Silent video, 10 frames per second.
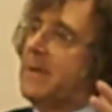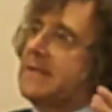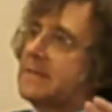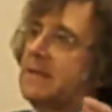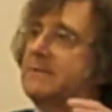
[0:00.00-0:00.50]

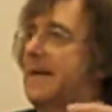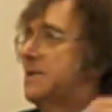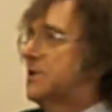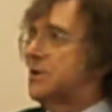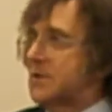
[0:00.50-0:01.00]
Basically, I
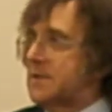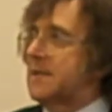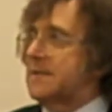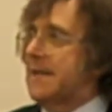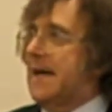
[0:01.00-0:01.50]
just took
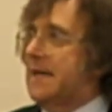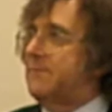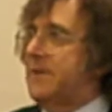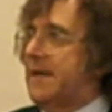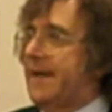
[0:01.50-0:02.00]
60 out
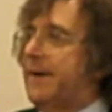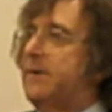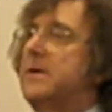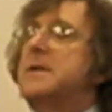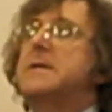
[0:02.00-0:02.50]
of the
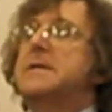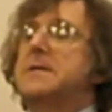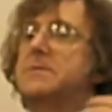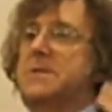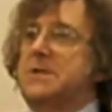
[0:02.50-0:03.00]
air,
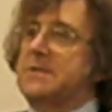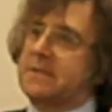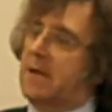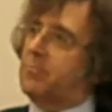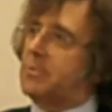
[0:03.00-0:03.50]
which
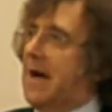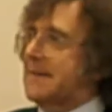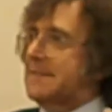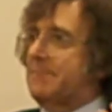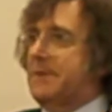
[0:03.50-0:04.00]
is
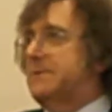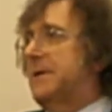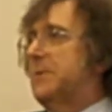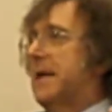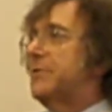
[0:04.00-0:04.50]

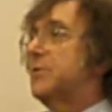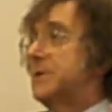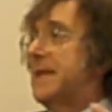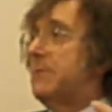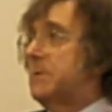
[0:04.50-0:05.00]
approximately what I
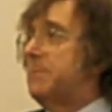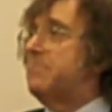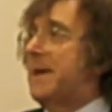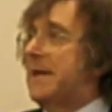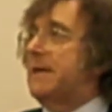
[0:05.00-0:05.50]
thought they would
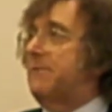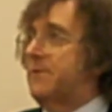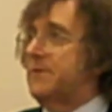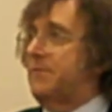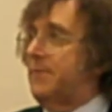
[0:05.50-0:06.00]
be paying
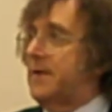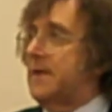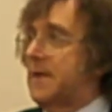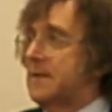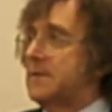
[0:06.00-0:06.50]
for the
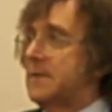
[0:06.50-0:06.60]
fee.